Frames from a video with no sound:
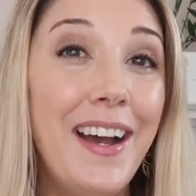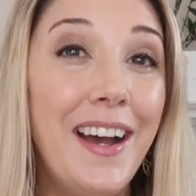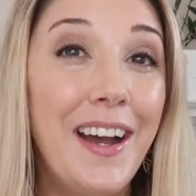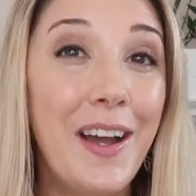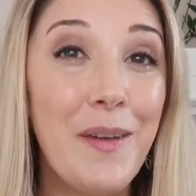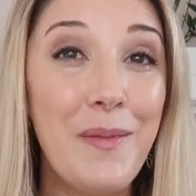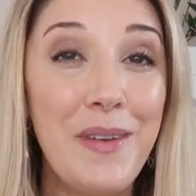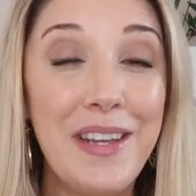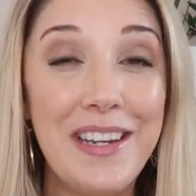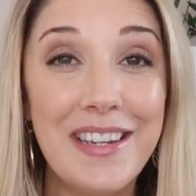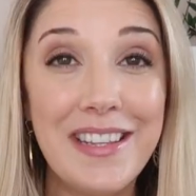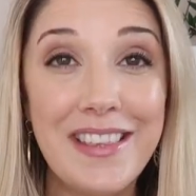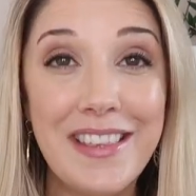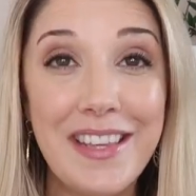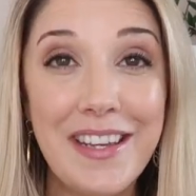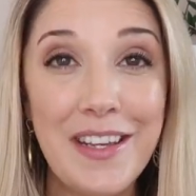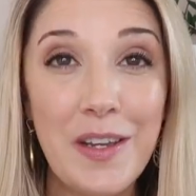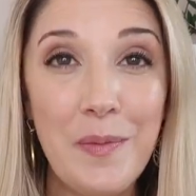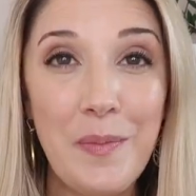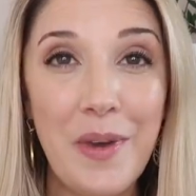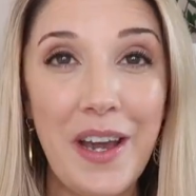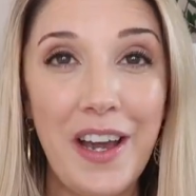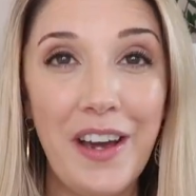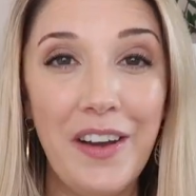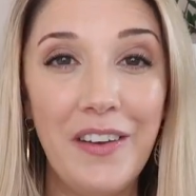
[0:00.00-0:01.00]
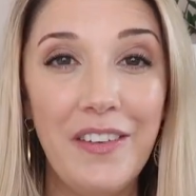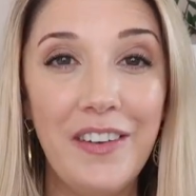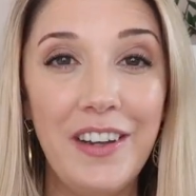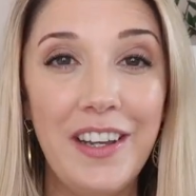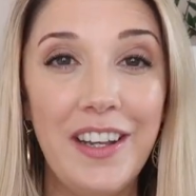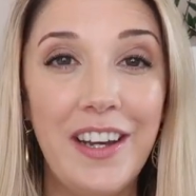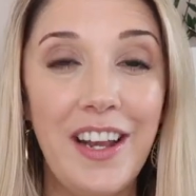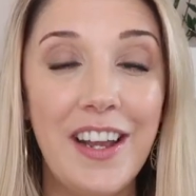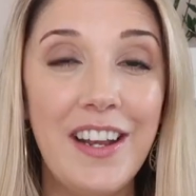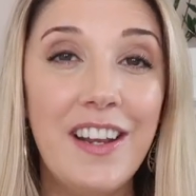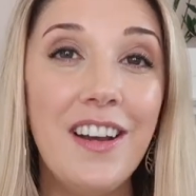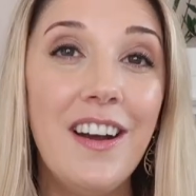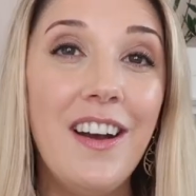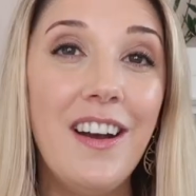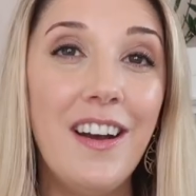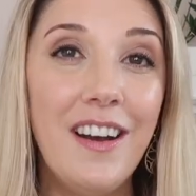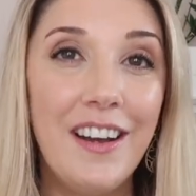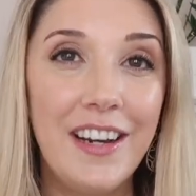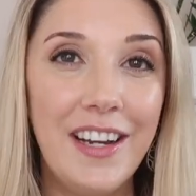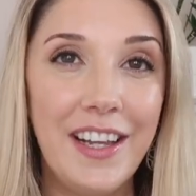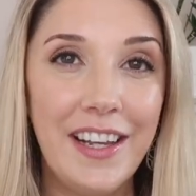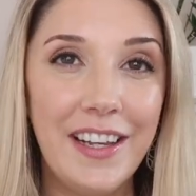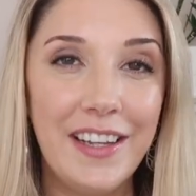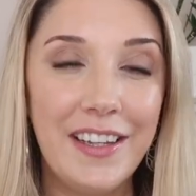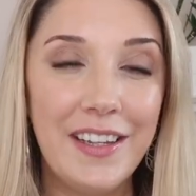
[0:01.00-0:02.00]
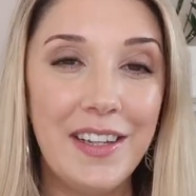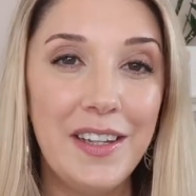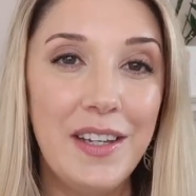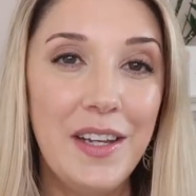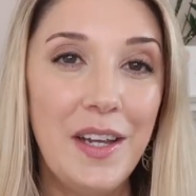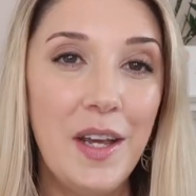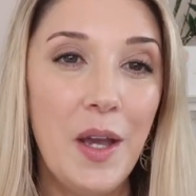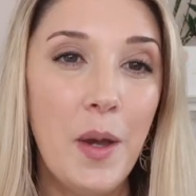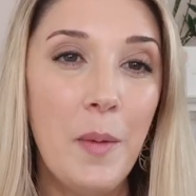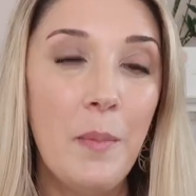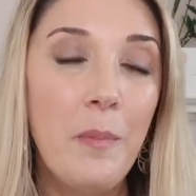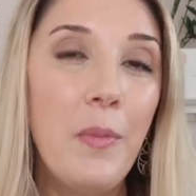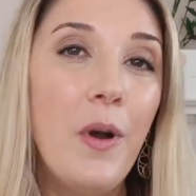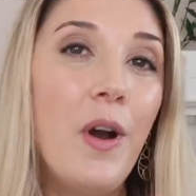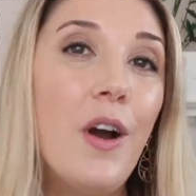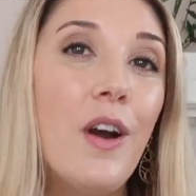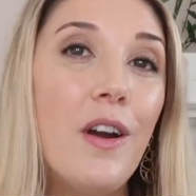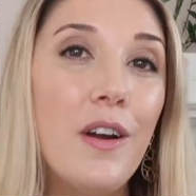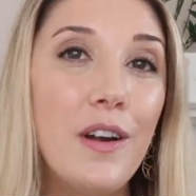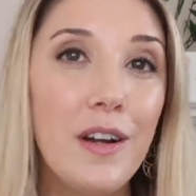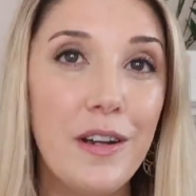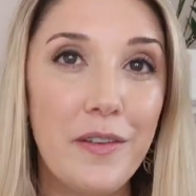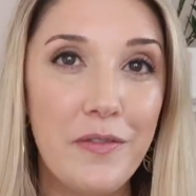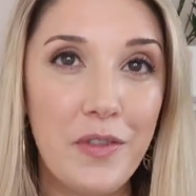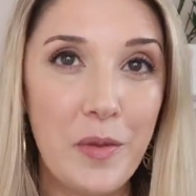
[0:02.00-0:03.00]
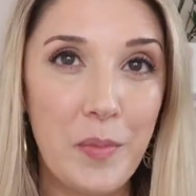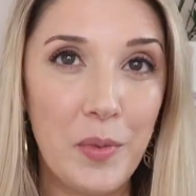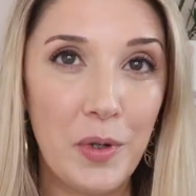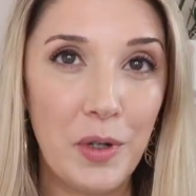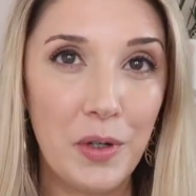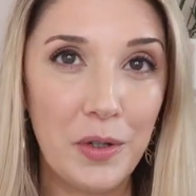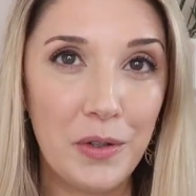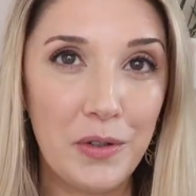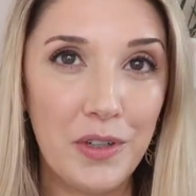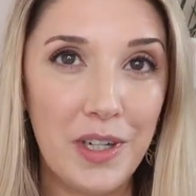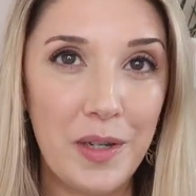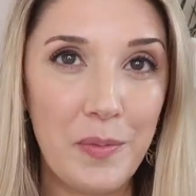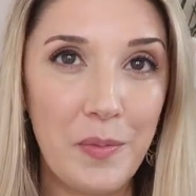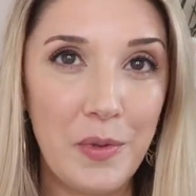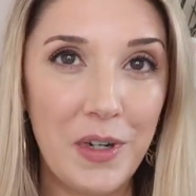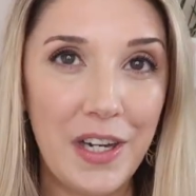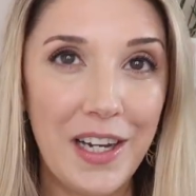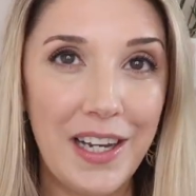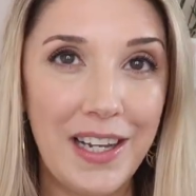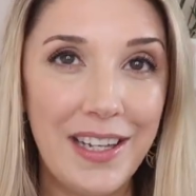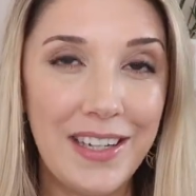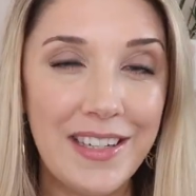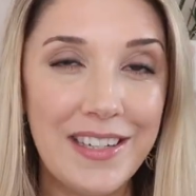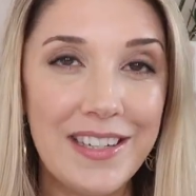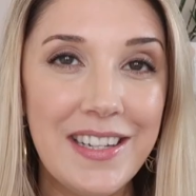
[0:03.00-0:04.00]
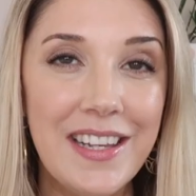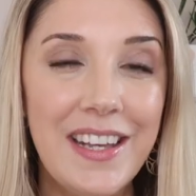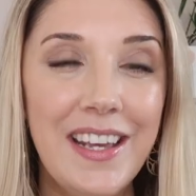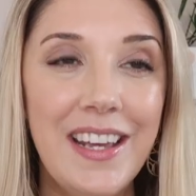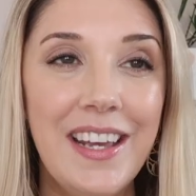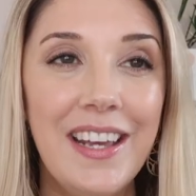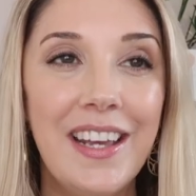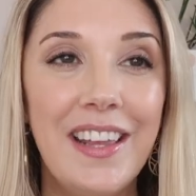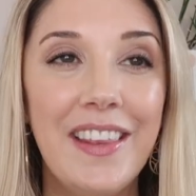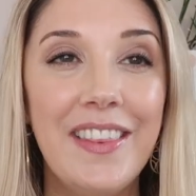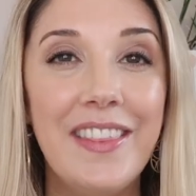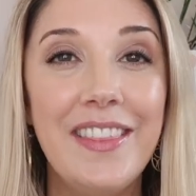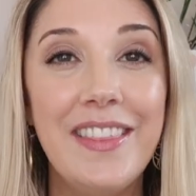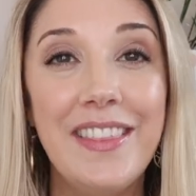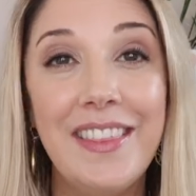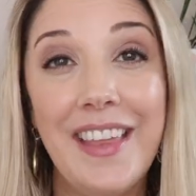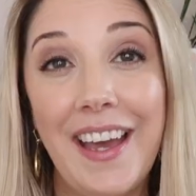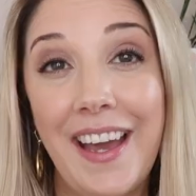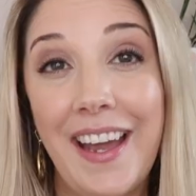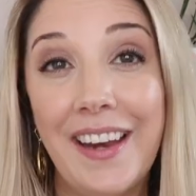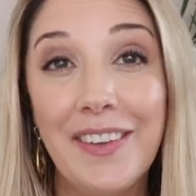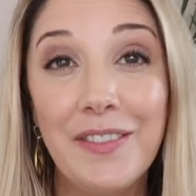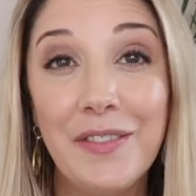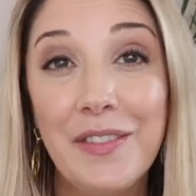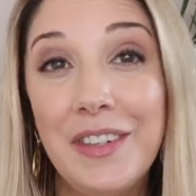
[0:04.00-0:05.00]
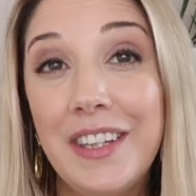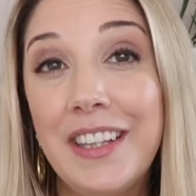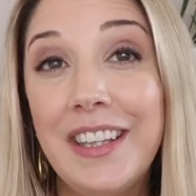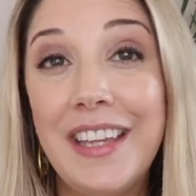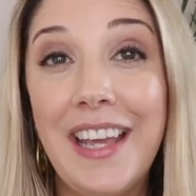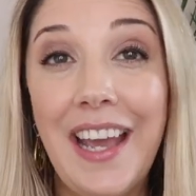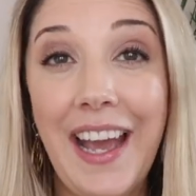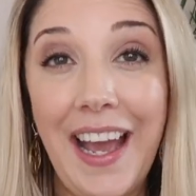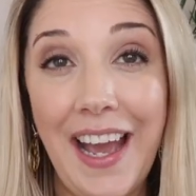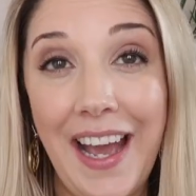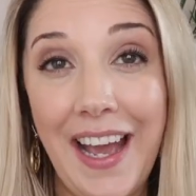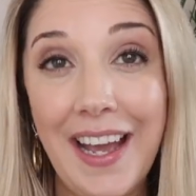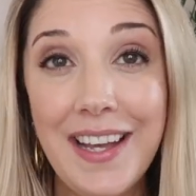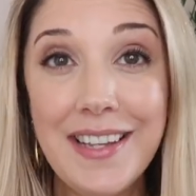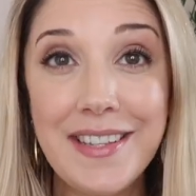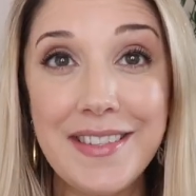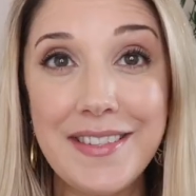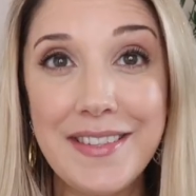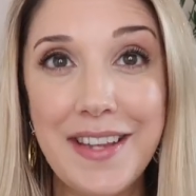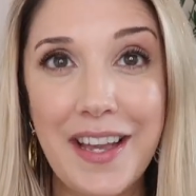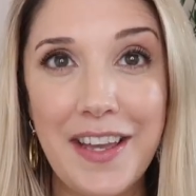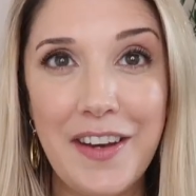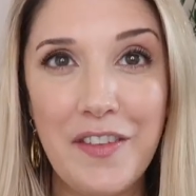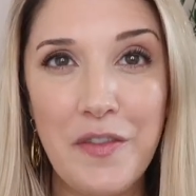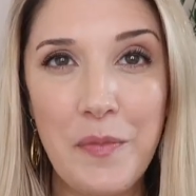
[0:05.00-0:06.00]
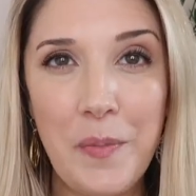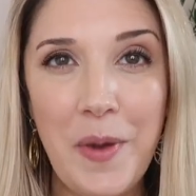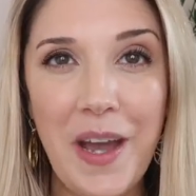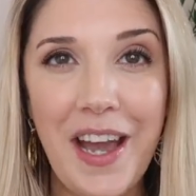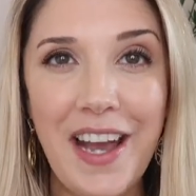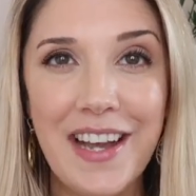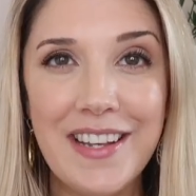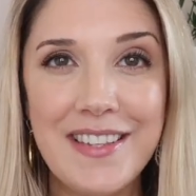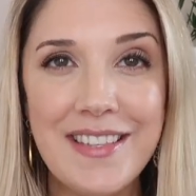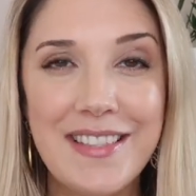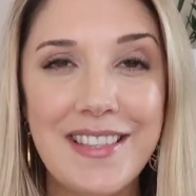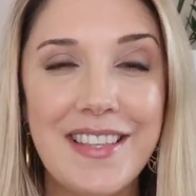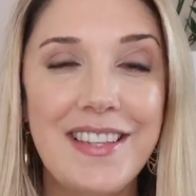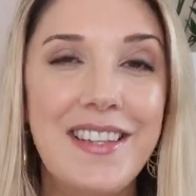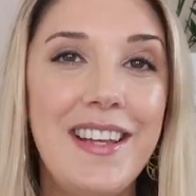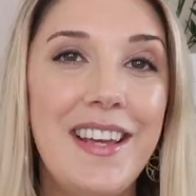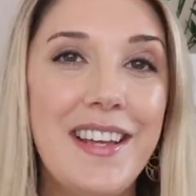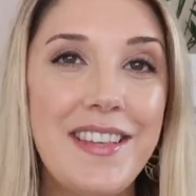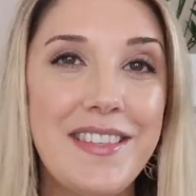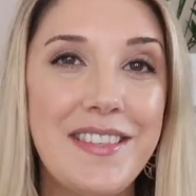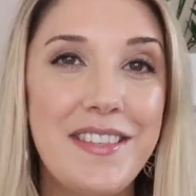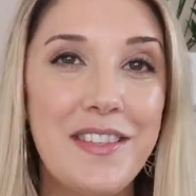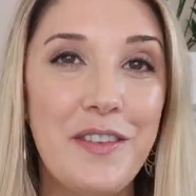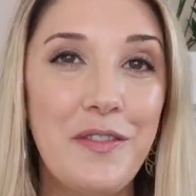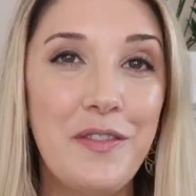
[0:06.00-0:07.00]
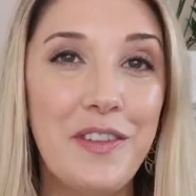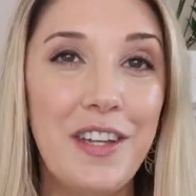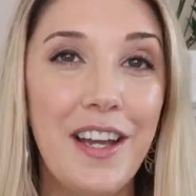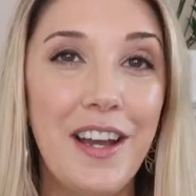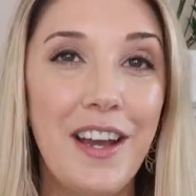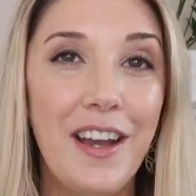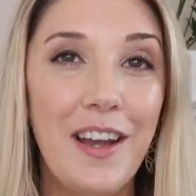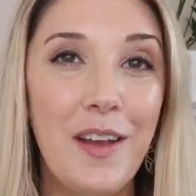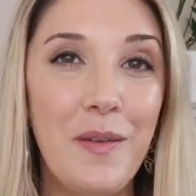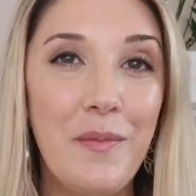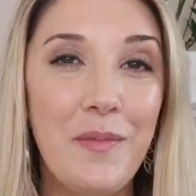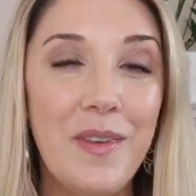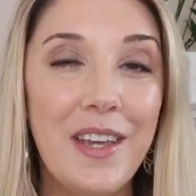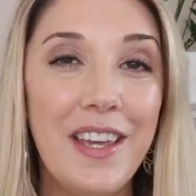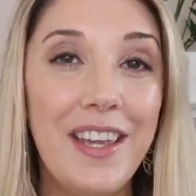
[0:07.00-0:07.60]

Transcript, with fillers: I mean, to think about an iconic part of the Bulgari brand that really has kind of passed the test of time.